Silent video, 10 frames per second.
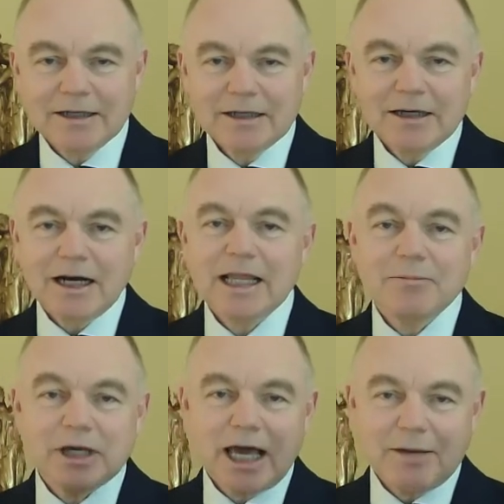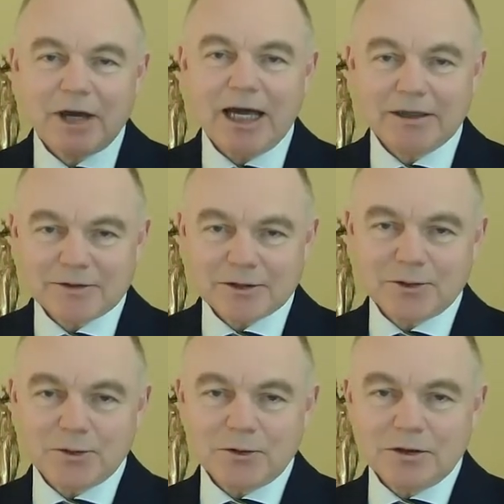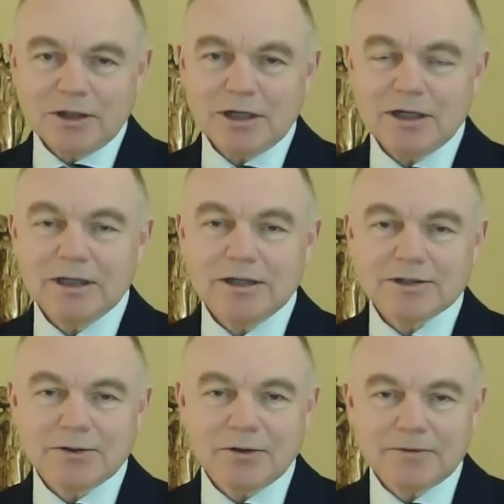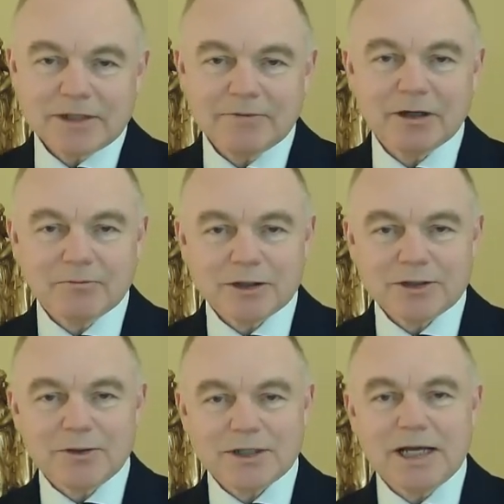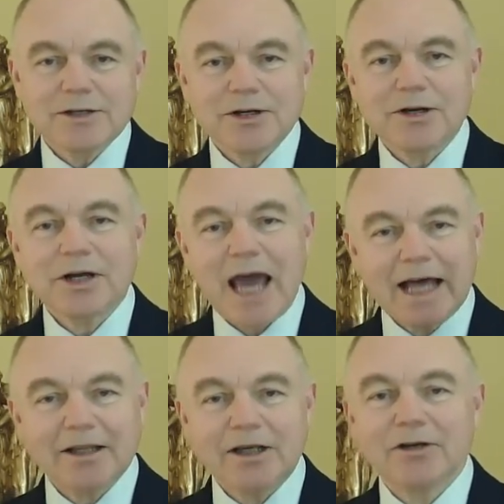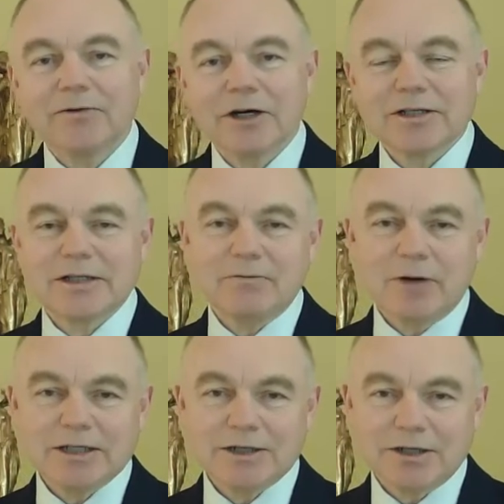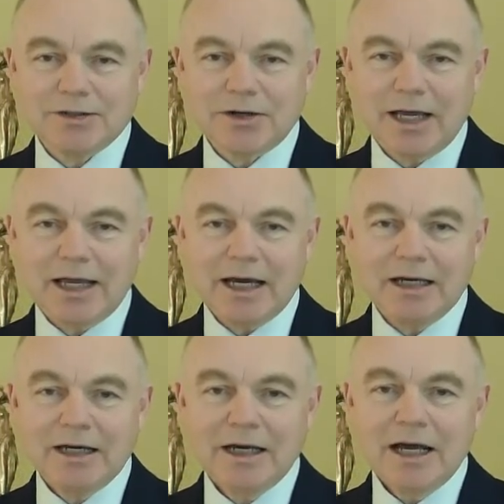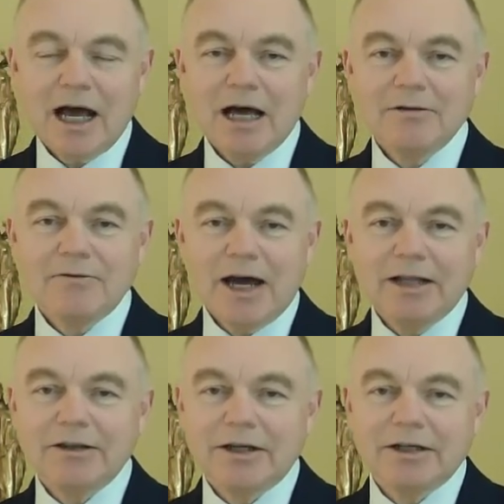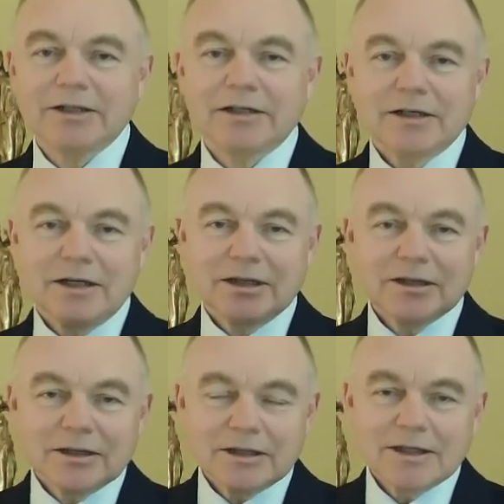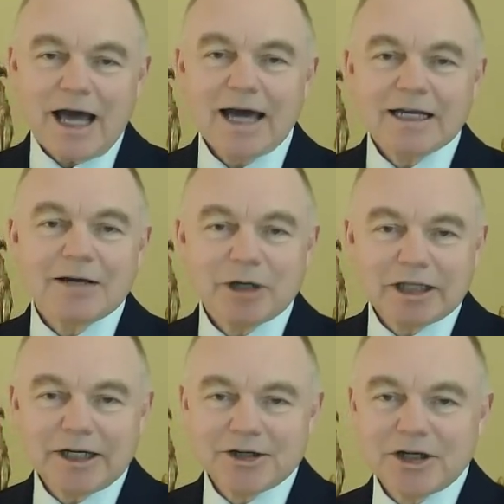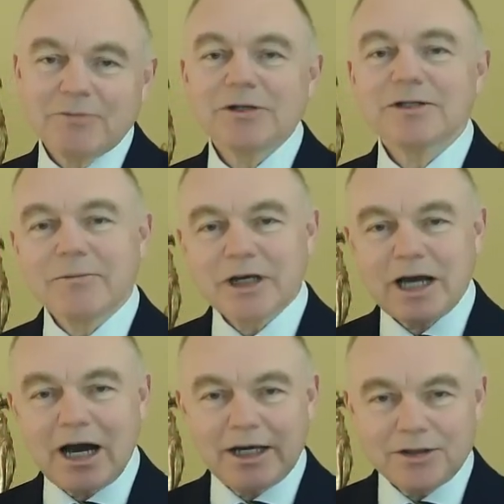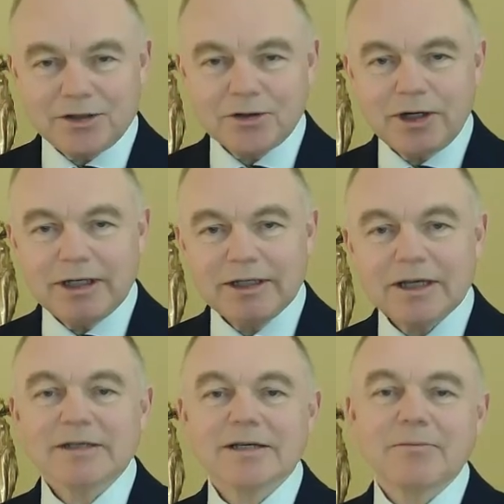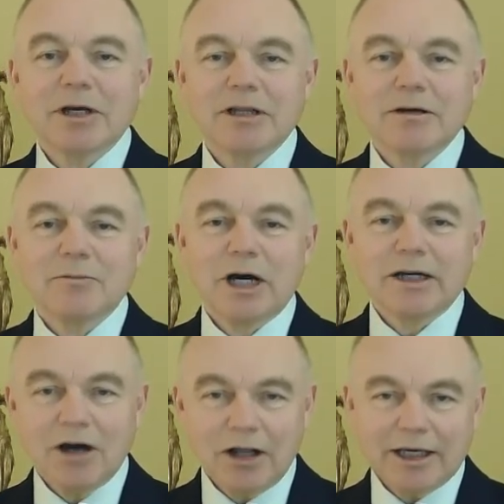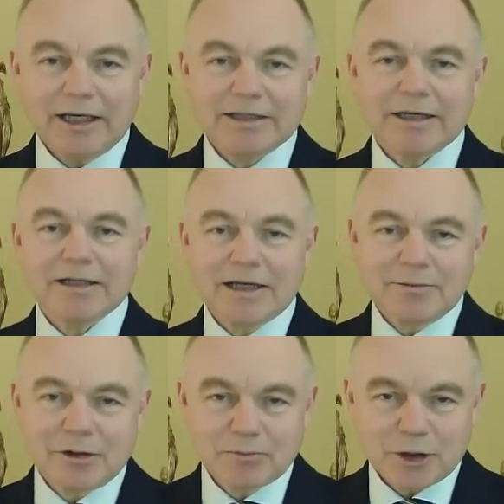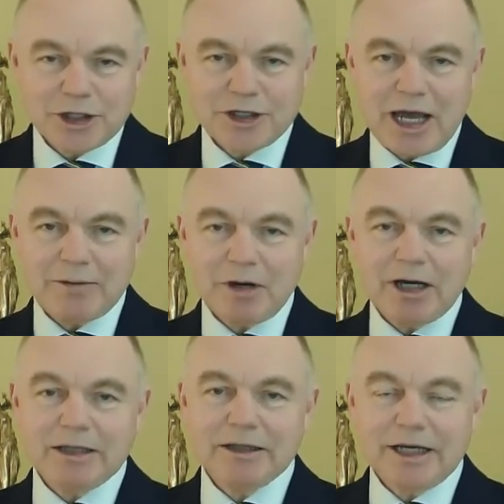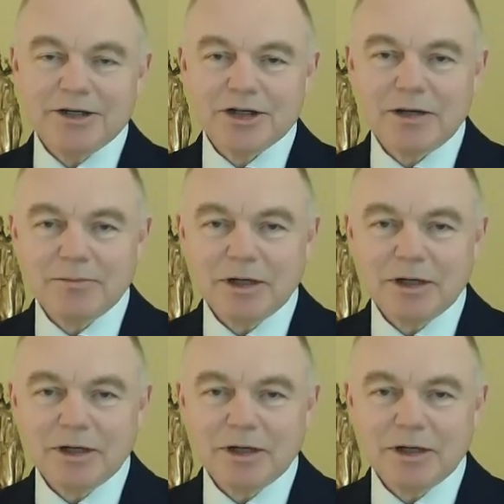I then became head of school at the School of Civil and Resource Engineering at the University of Western Australia, and found that academic leadership was something I enjoyed, something that my colleagues seemed to appreciate my leadership.